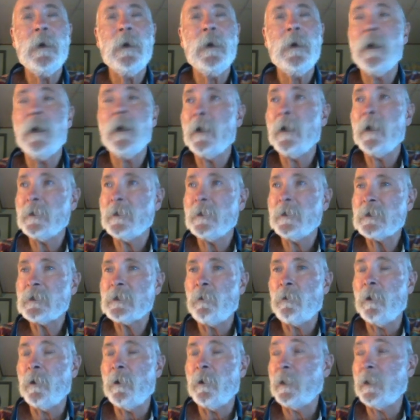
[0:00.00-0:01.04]
and so
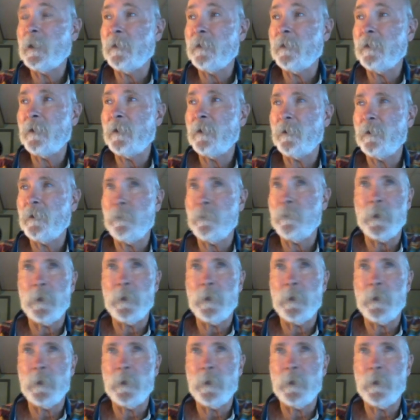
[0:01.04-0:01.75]
on, and they are the better